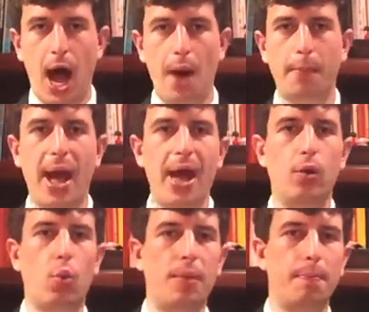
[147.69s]

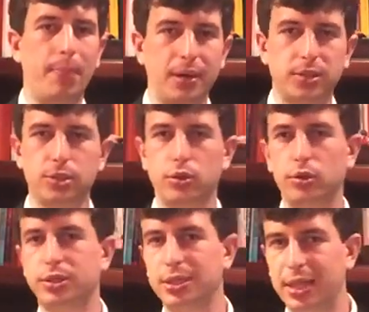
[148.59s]
And when
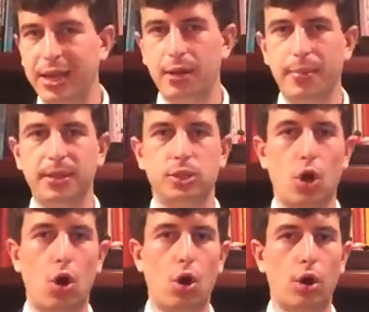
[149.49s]
muscles and ligaments
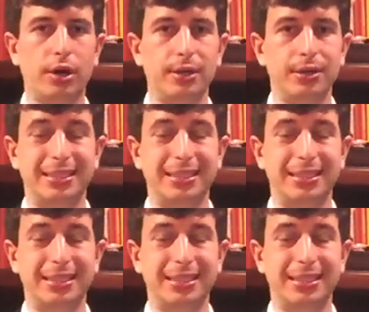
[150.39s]
are